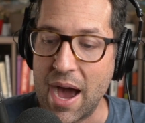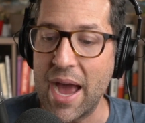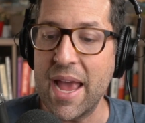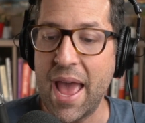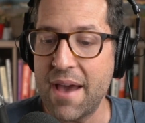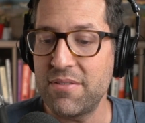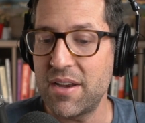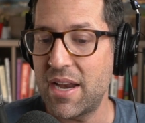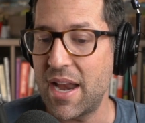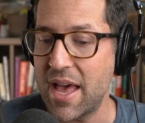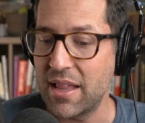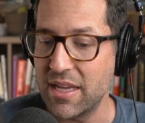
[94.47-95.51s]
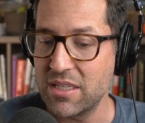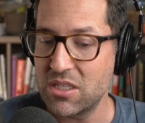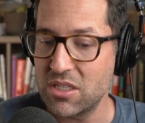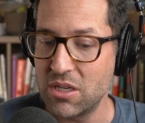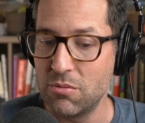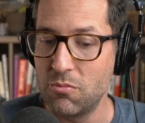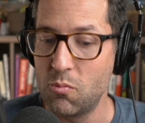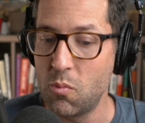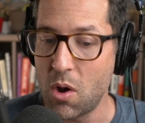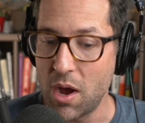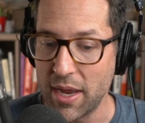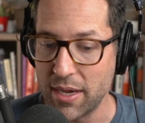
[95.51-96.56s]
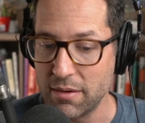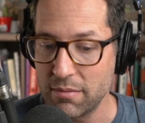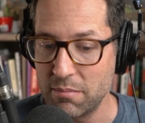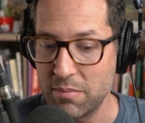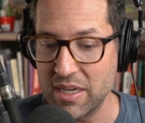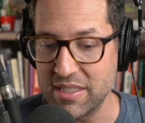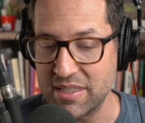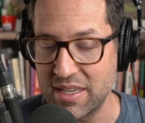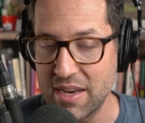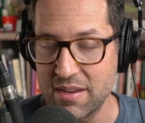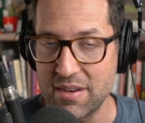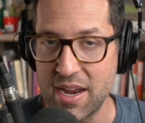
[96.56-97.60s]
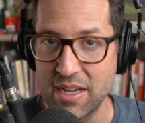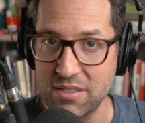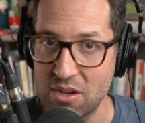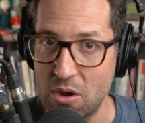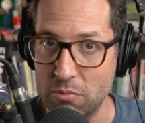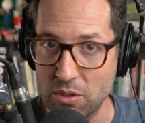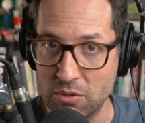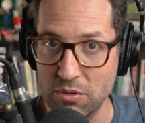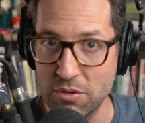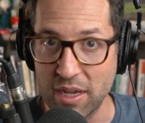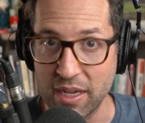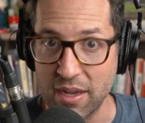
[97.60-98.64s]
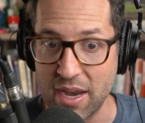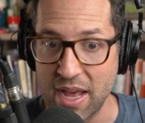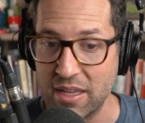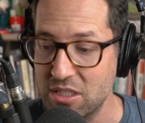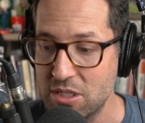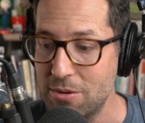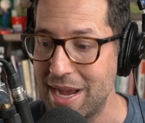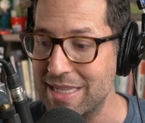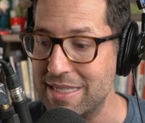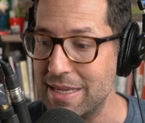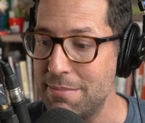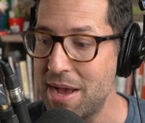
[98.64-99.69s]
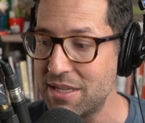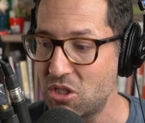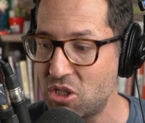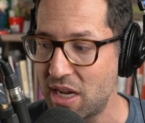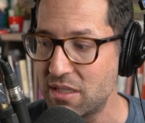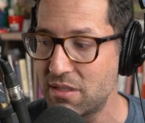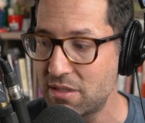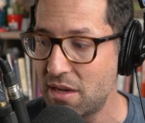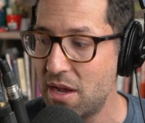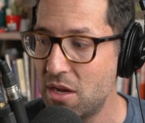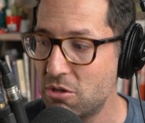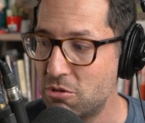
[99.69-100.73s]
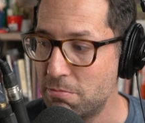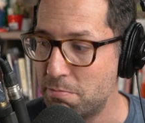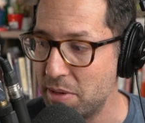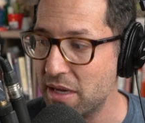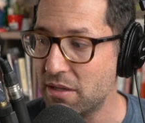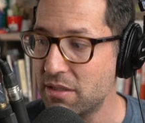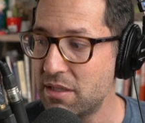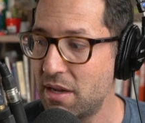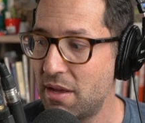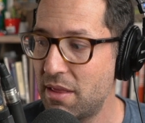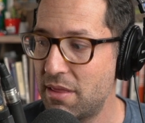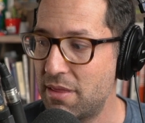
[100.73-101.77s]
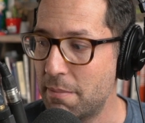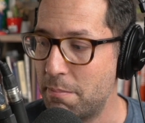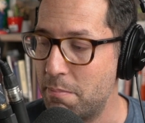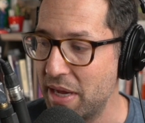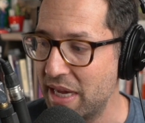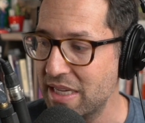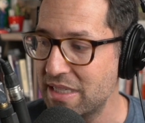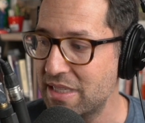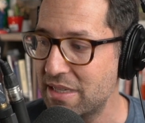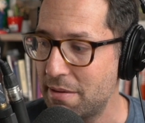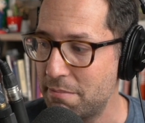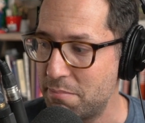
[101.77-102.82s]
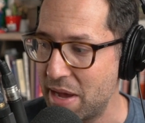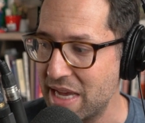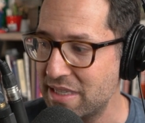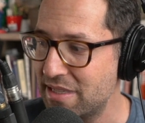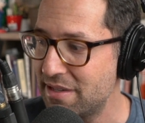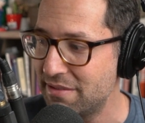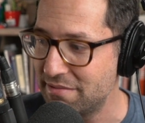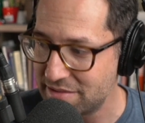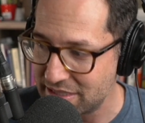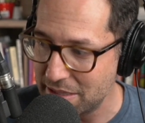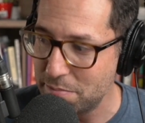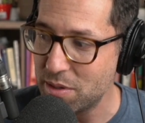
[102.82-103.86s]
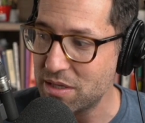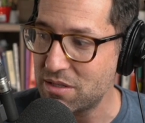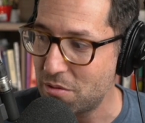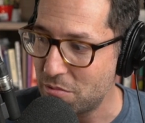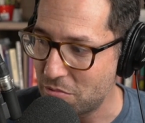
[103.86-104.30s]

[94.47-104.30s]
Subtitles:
I have it at LSU 1 because at the end of the day, it's all recruiting, and LSU has the best chance to build the biggest, best, deepest